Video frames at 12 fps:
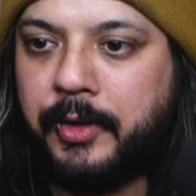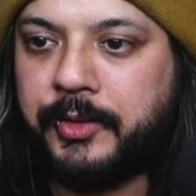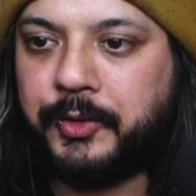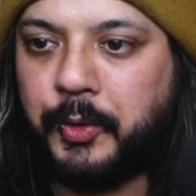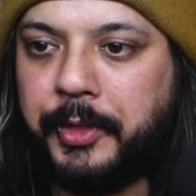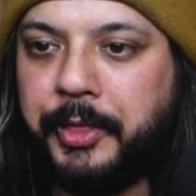to
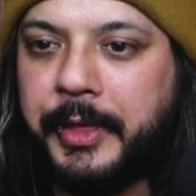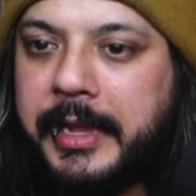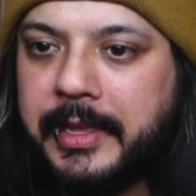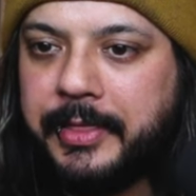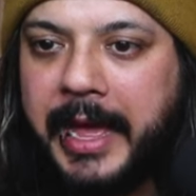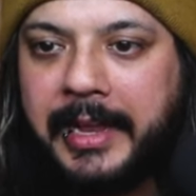sort of
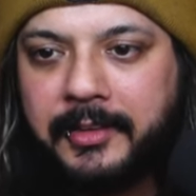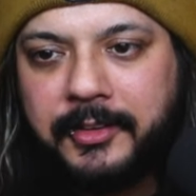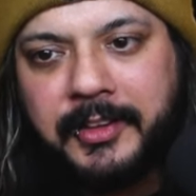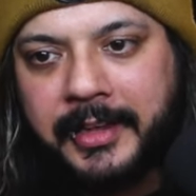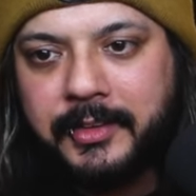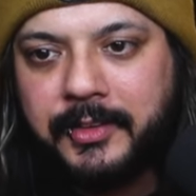think in that
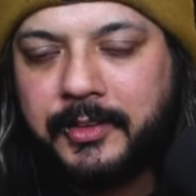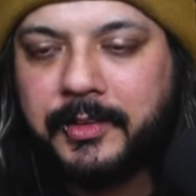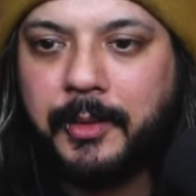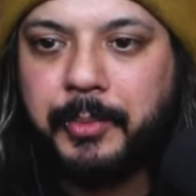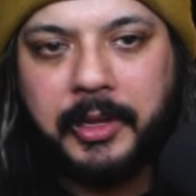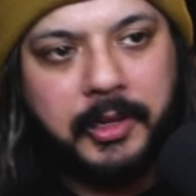sense,
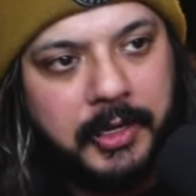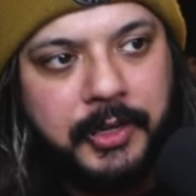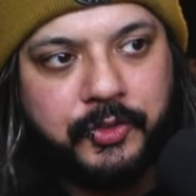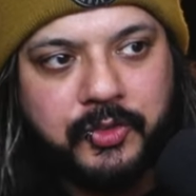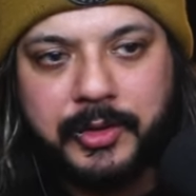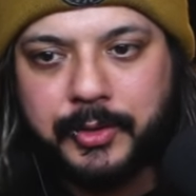but it
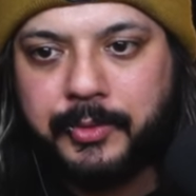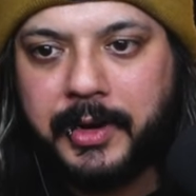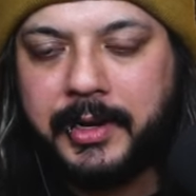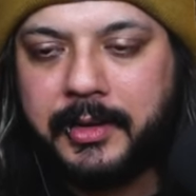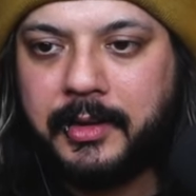is true, right?